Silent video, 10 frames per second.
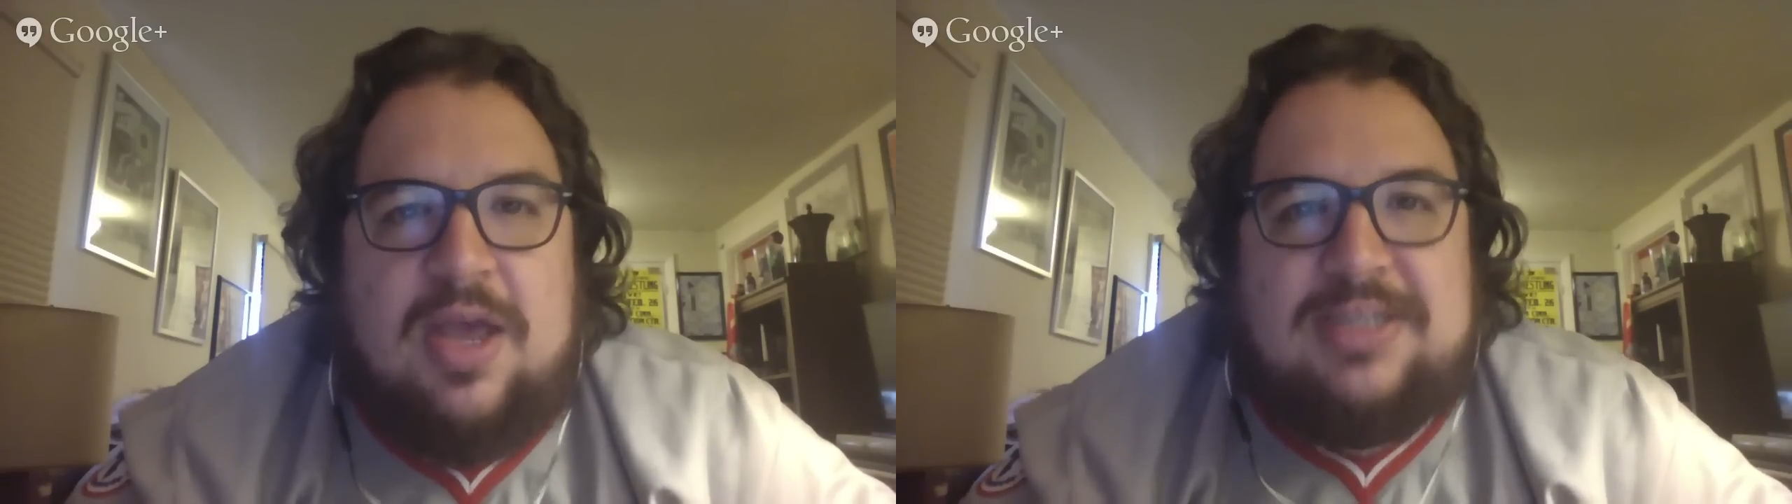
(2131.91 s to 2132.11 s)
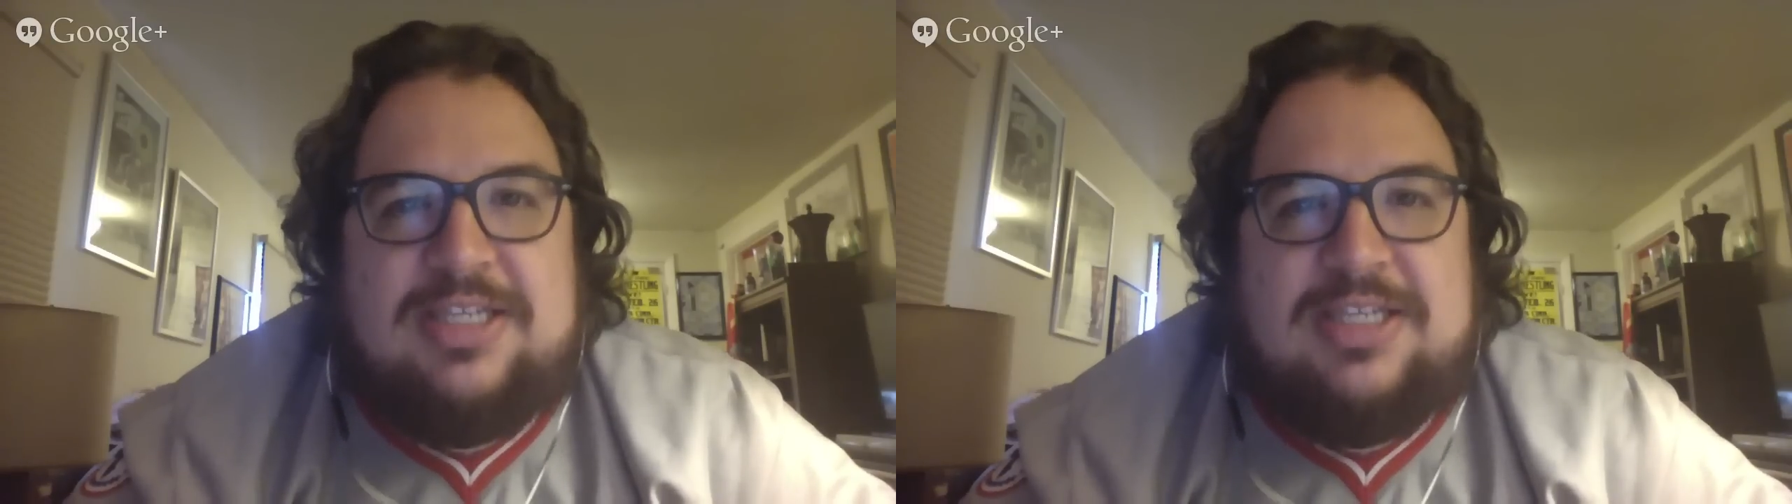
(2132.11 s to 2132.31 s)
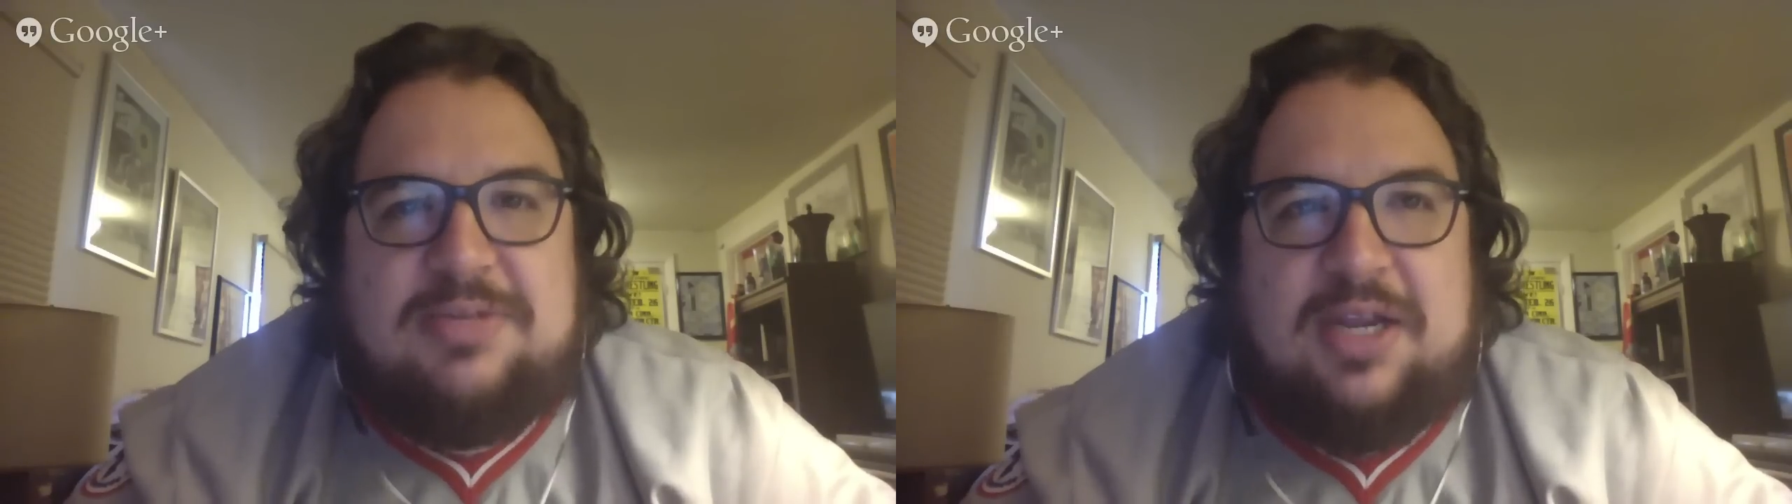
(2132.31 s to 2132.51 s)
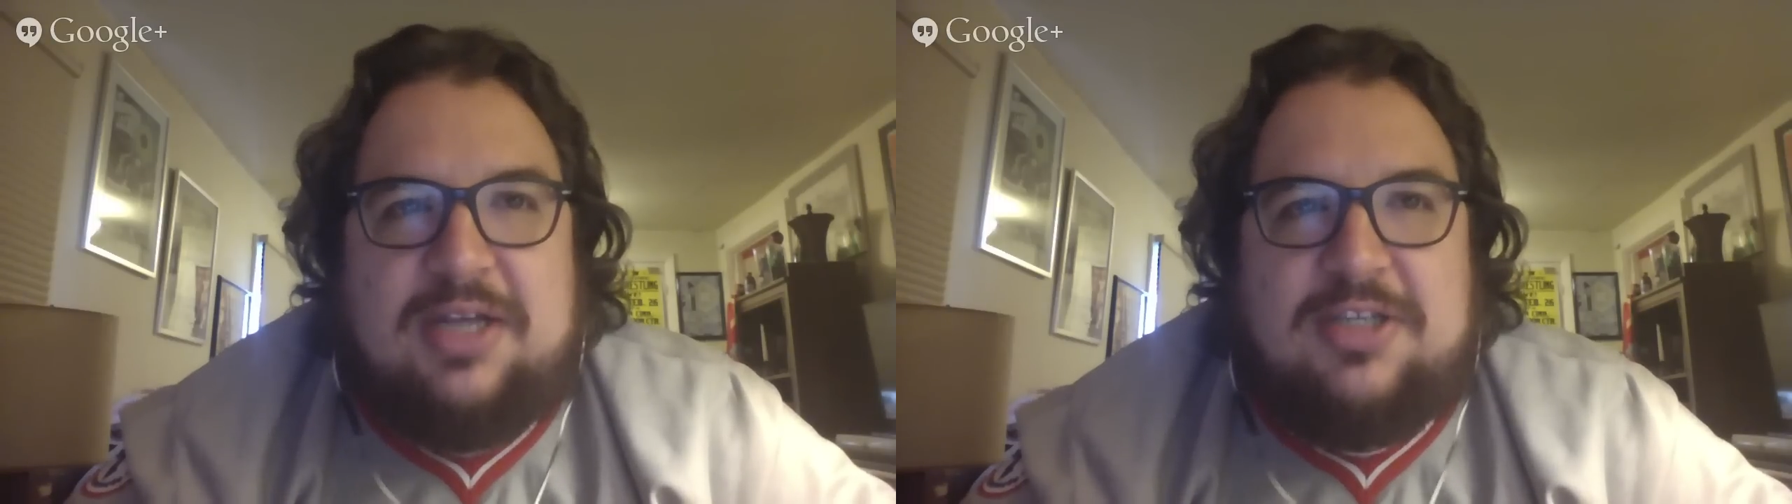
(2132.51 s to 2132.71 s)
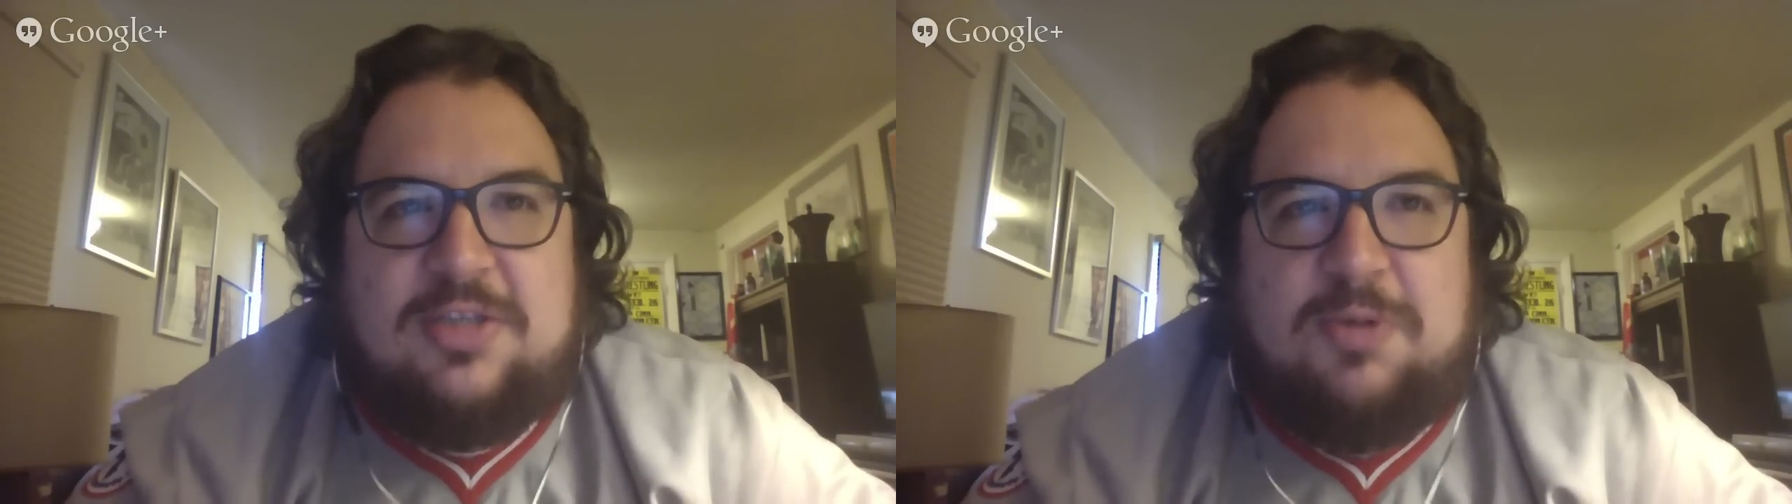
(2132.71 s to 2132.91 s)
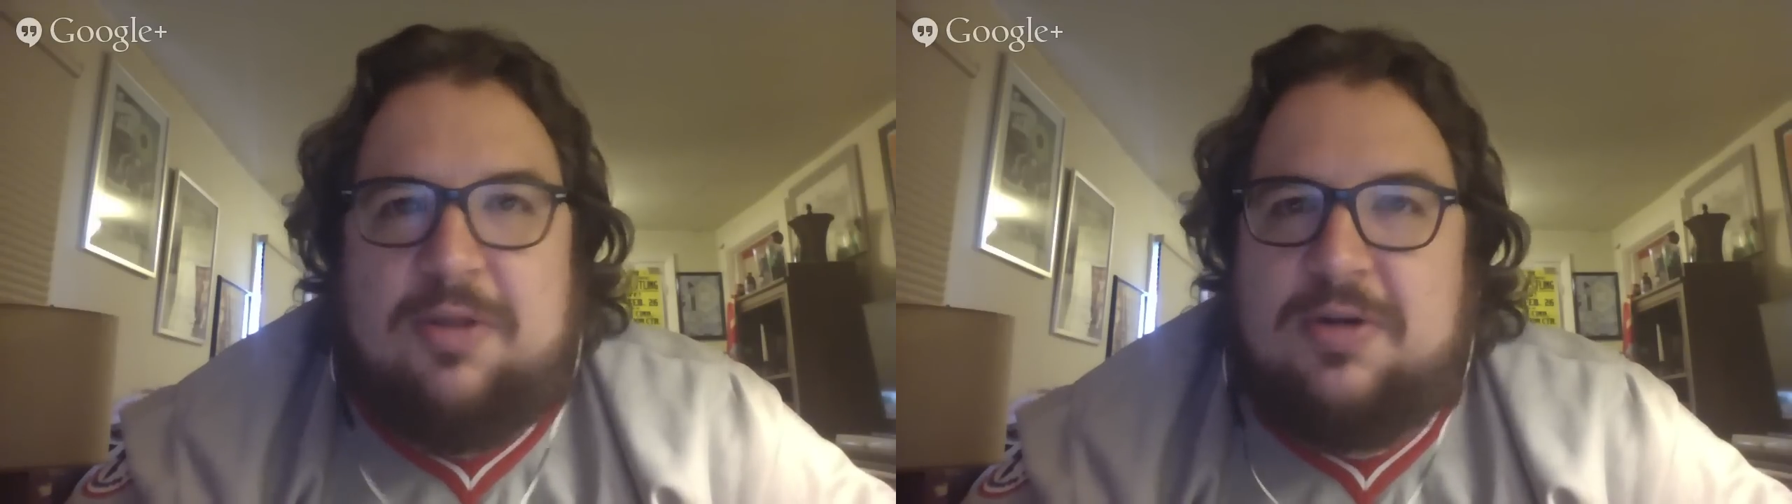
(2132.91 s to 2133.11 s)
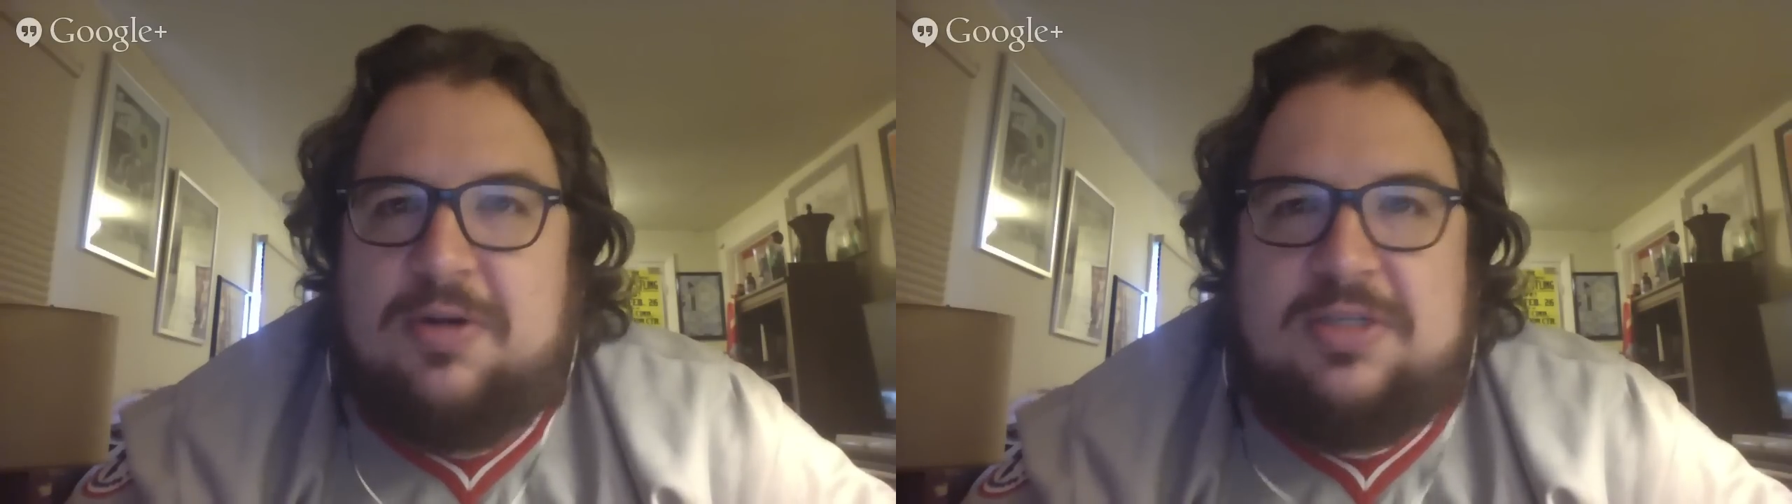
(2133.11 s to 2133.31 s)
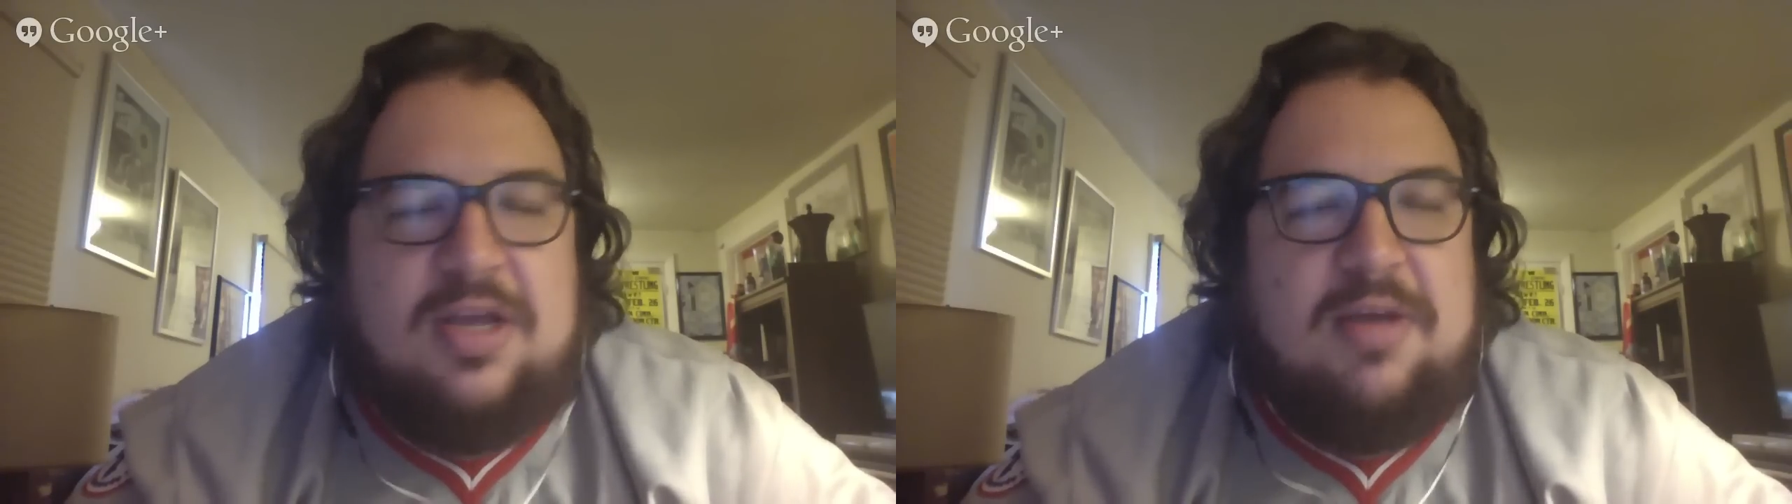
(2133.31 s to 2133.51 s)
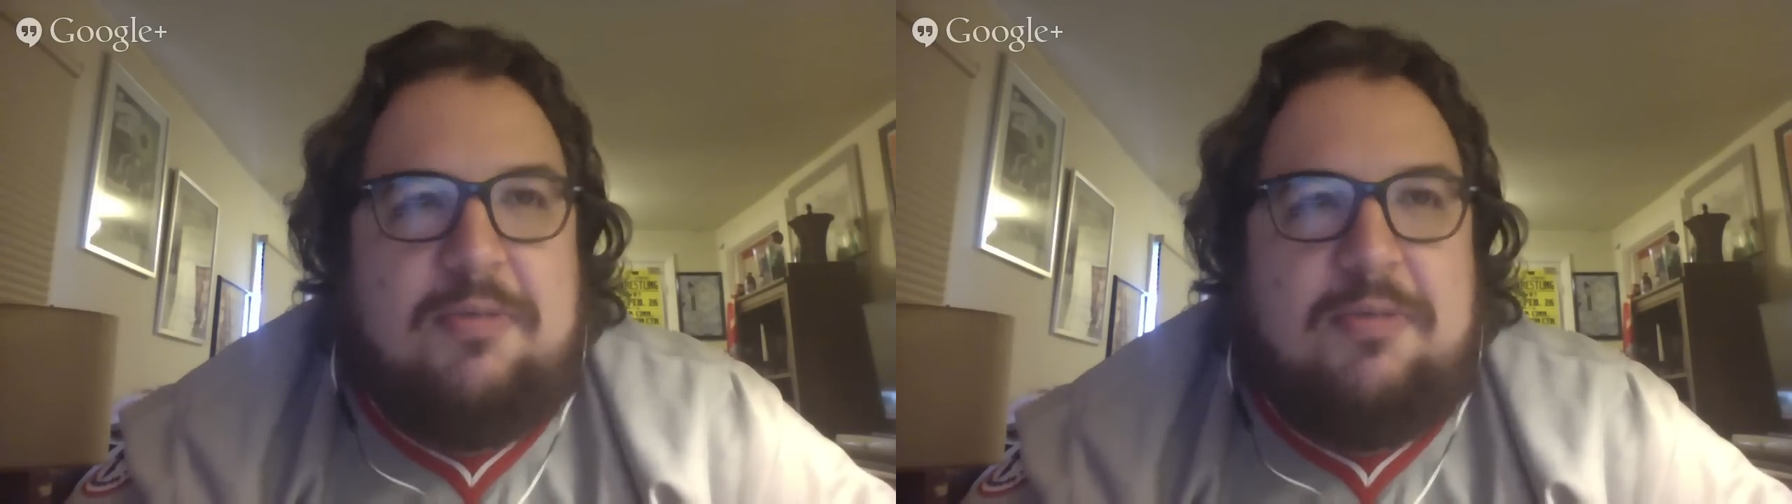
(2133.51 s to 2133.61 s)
It seems like Gus's brother is